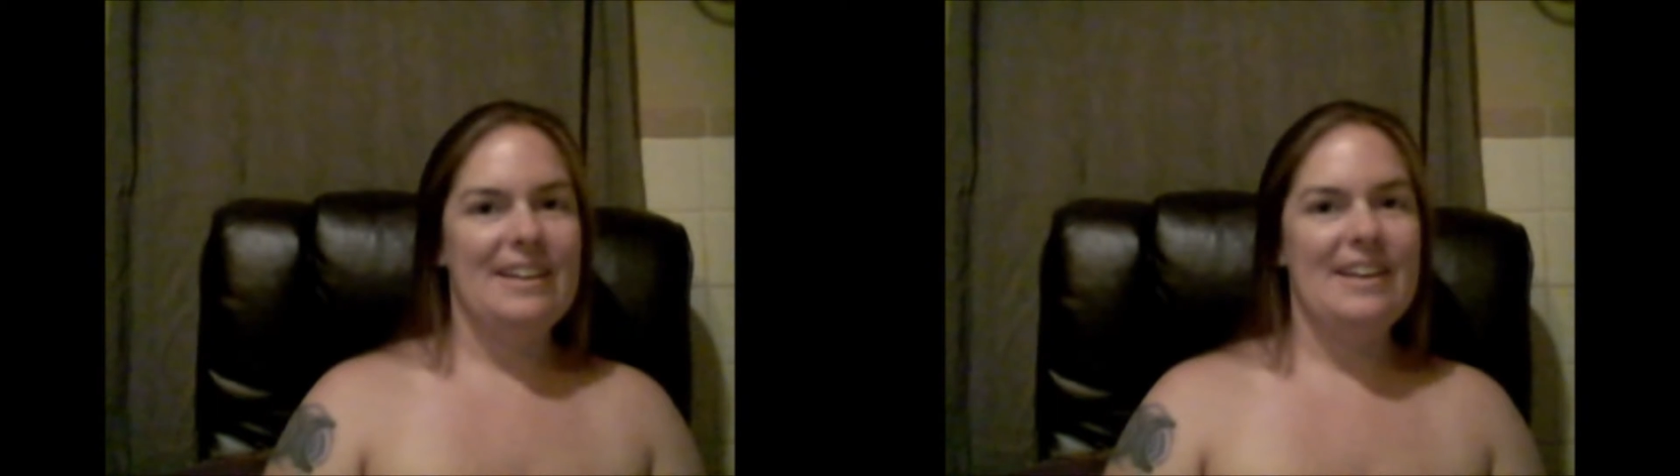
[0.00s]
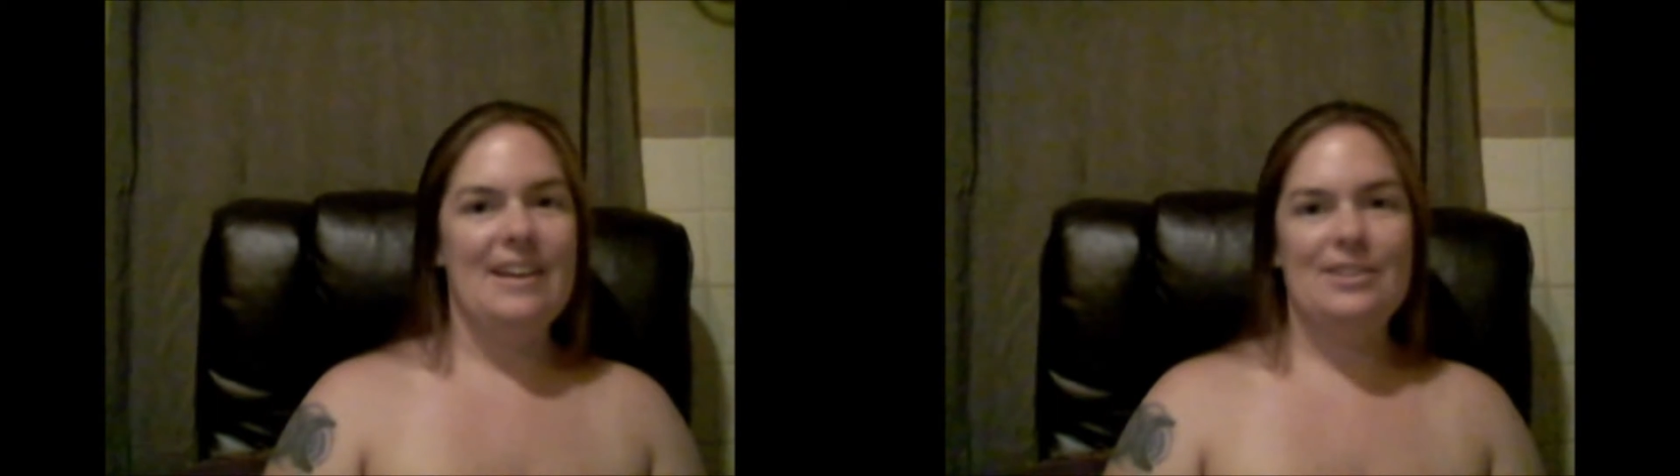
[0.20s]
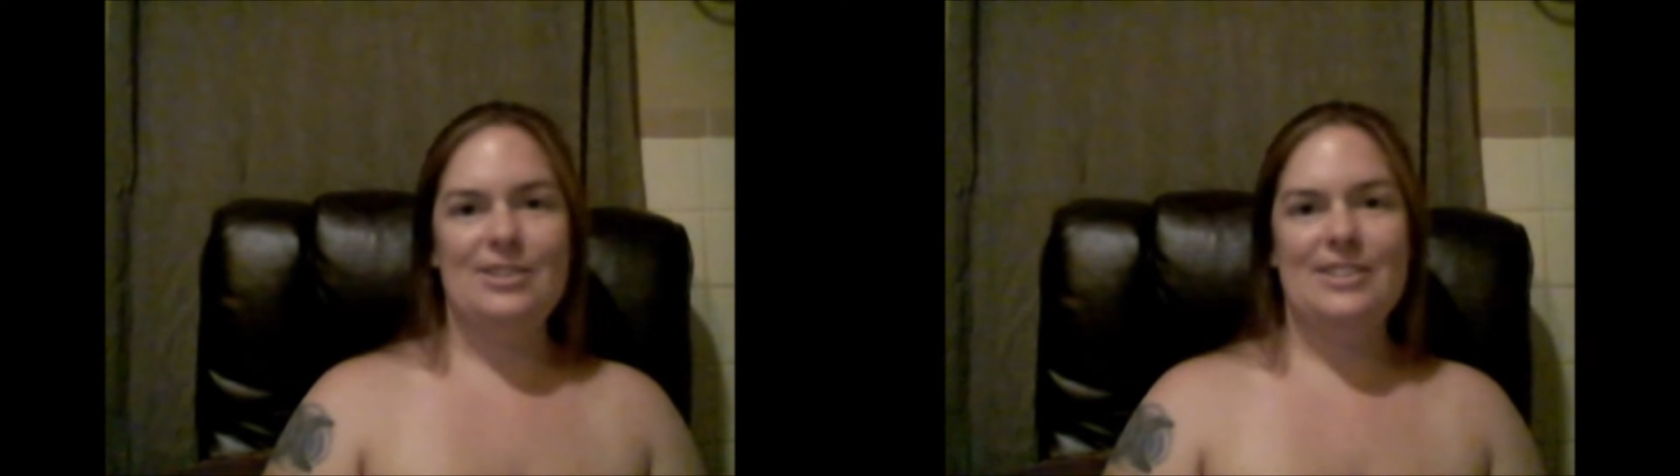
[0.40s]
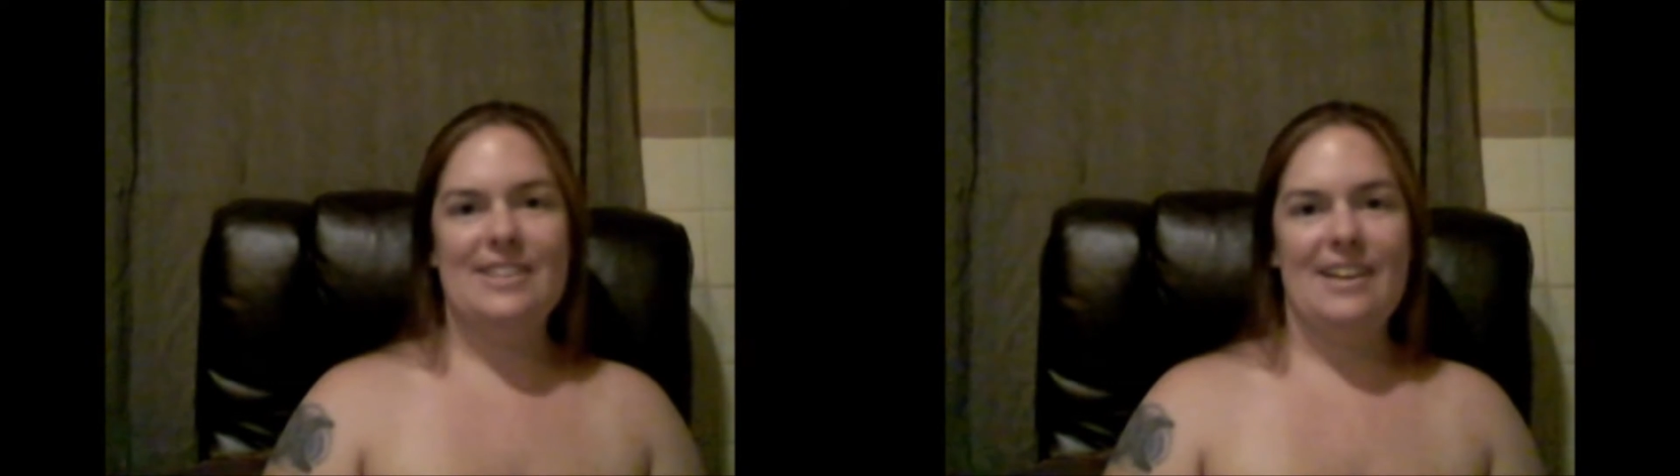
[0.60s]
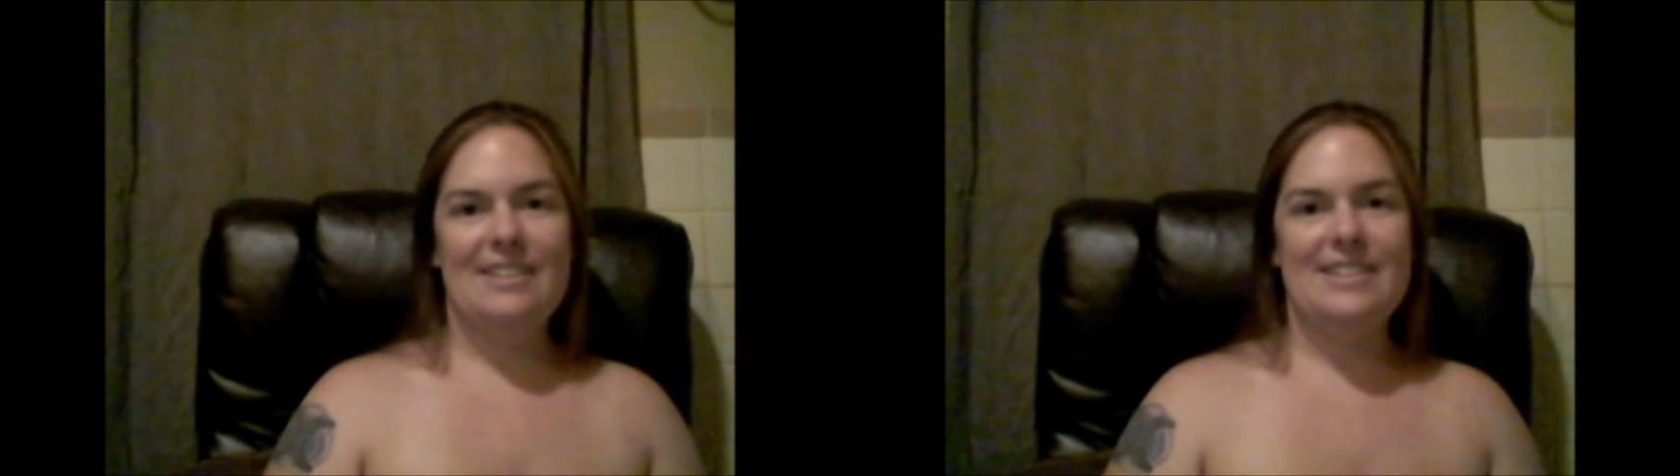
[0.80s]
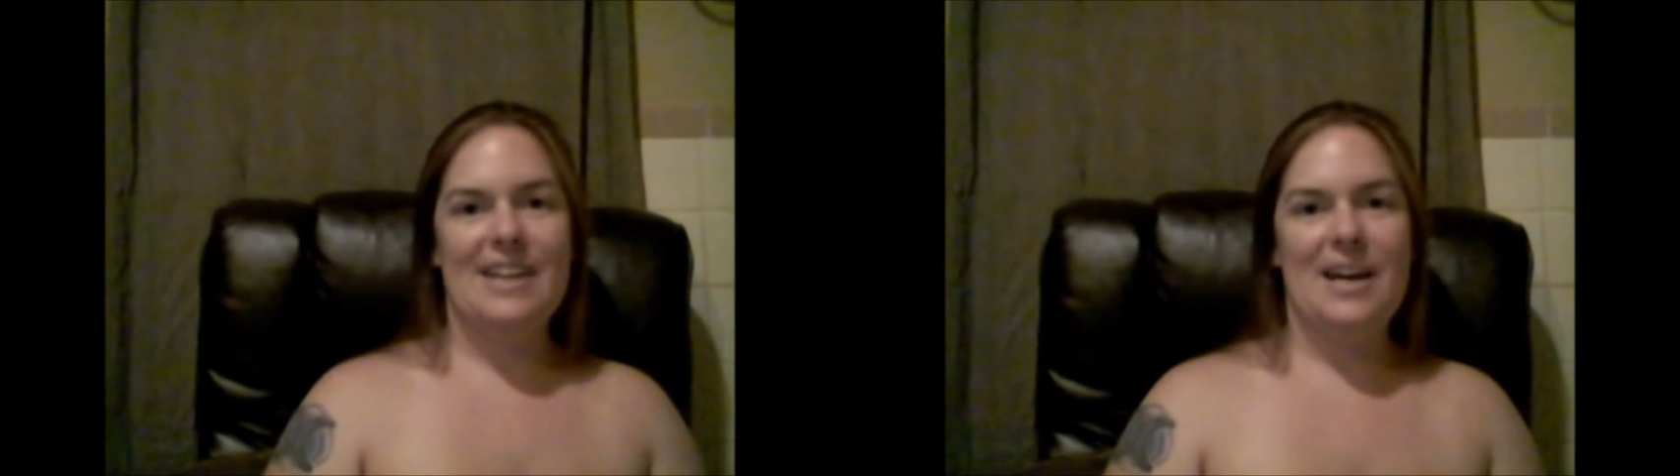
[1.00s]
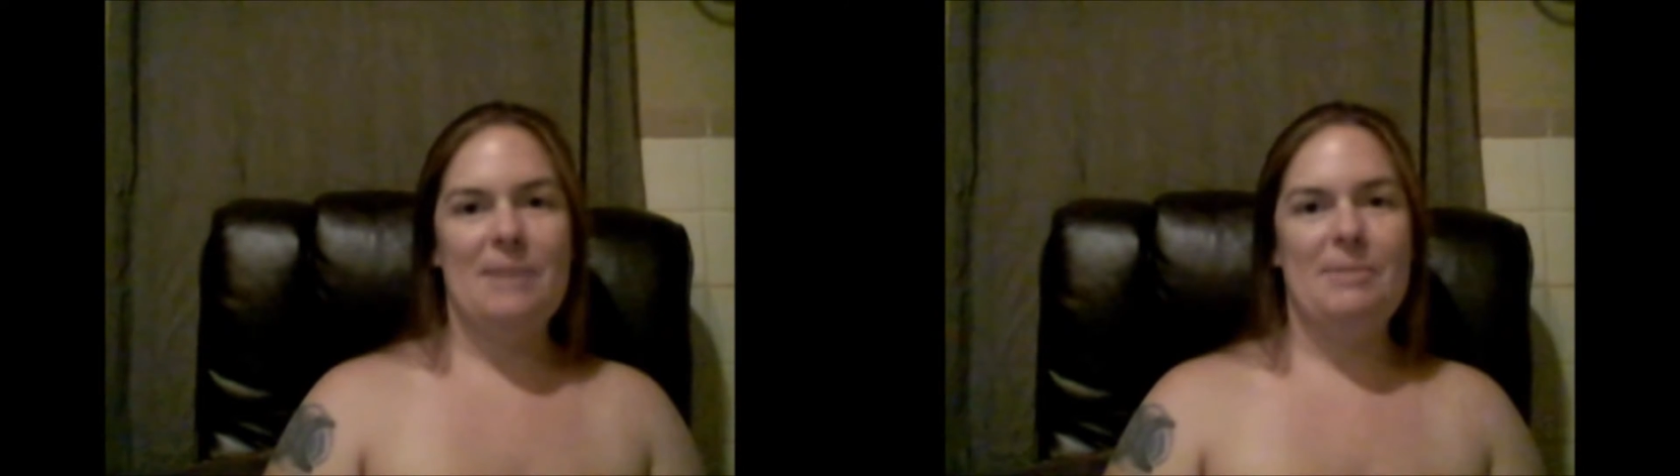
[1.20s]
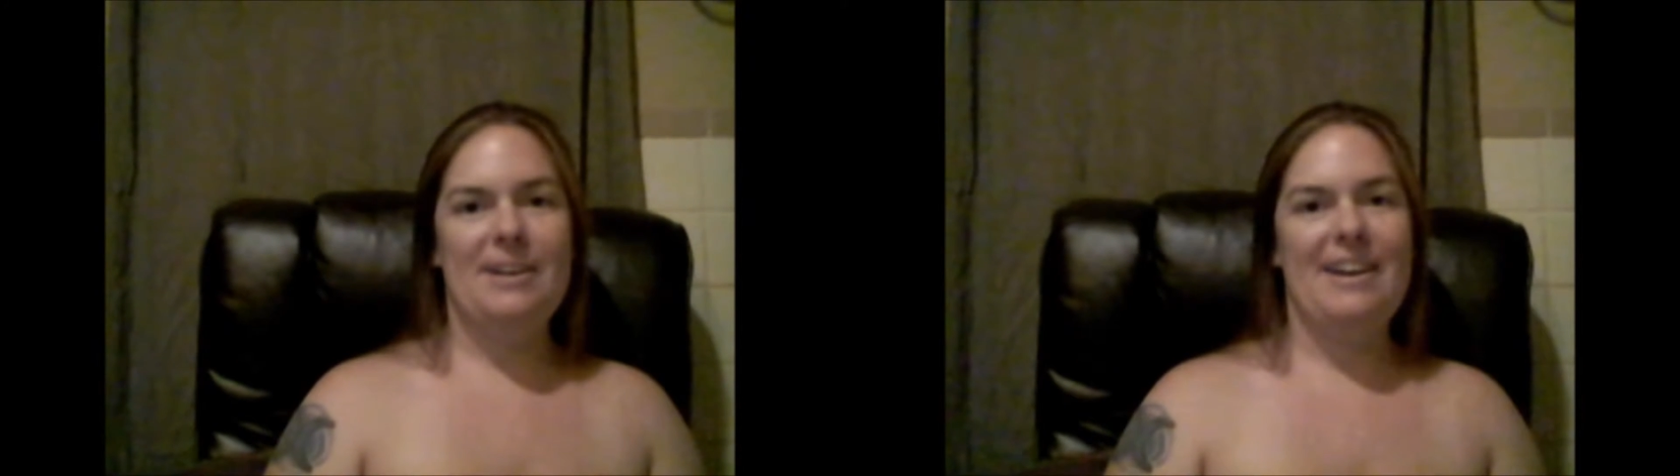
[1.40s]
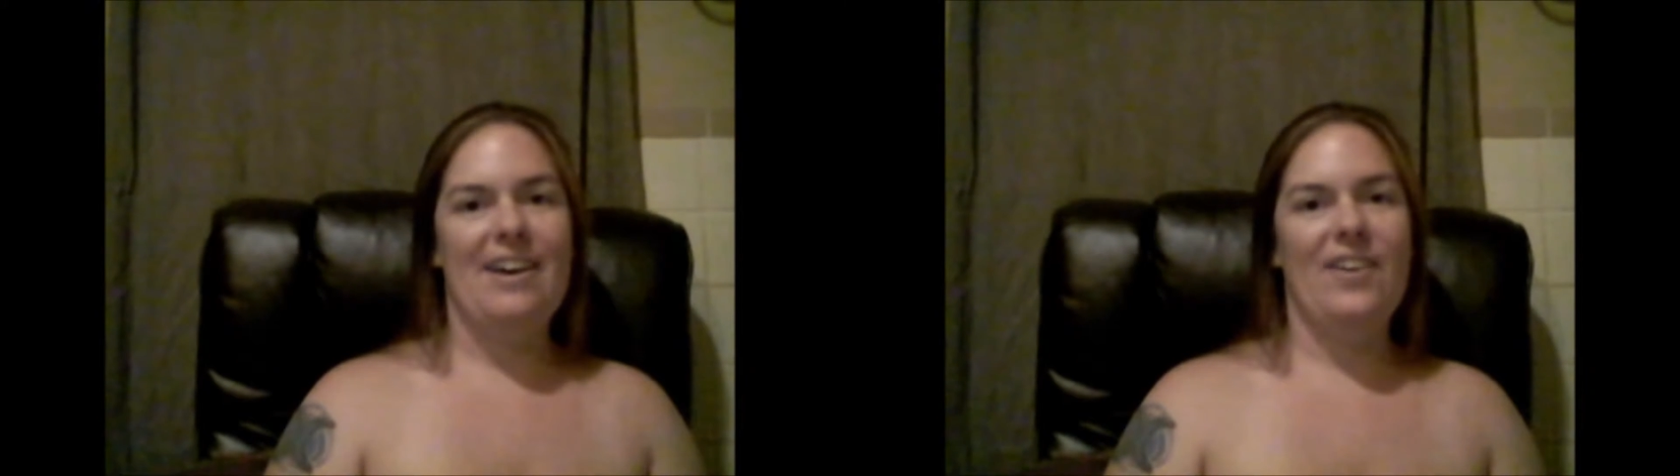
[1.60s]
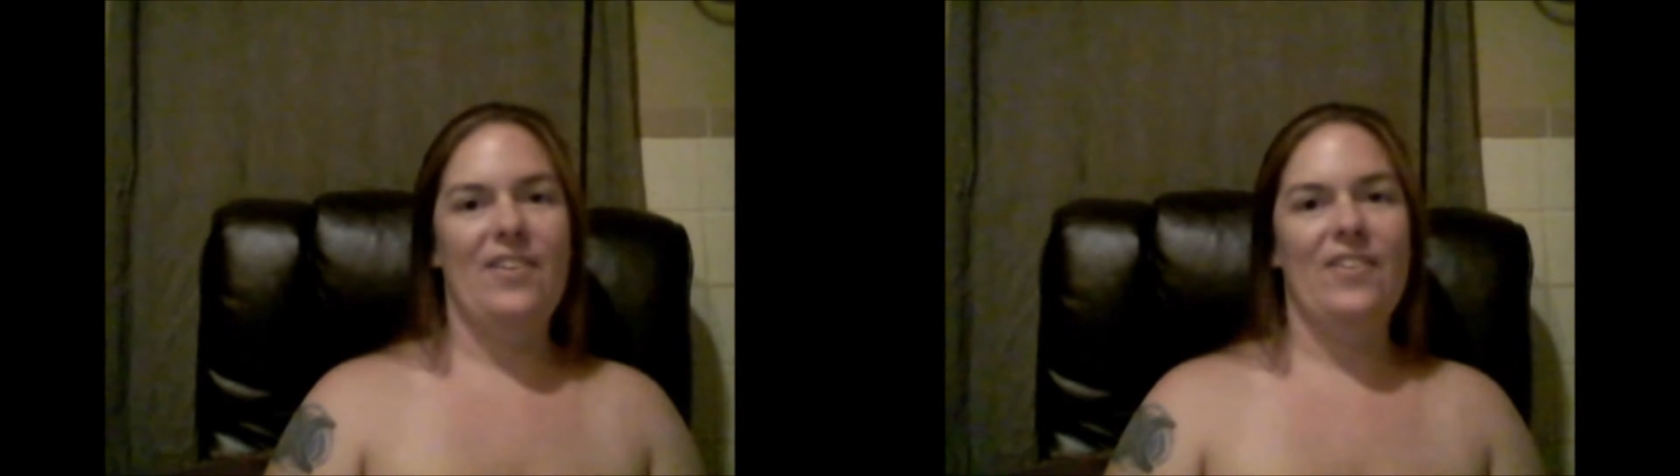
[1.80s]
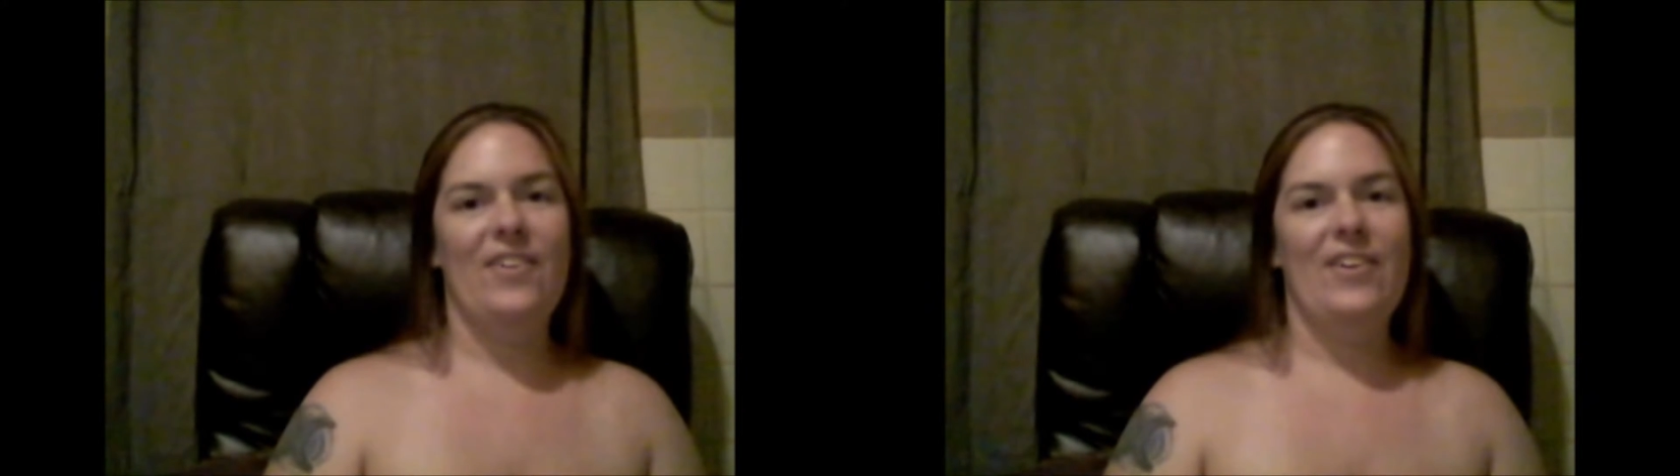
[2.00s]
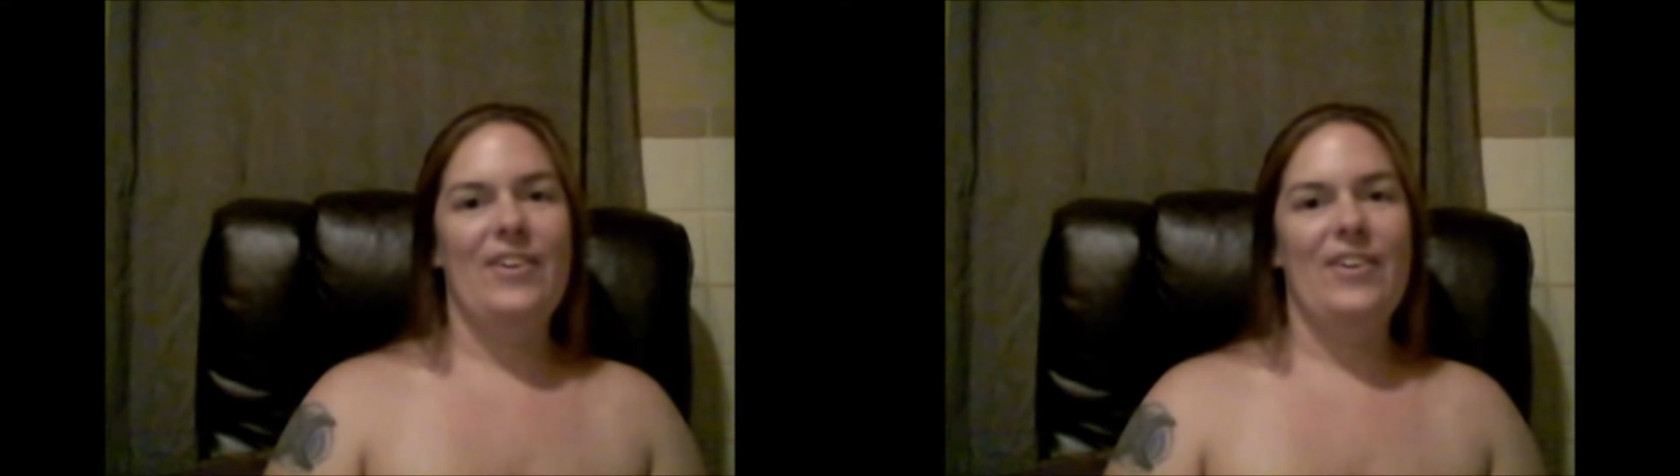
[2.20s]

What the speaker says: now's just not the time, and now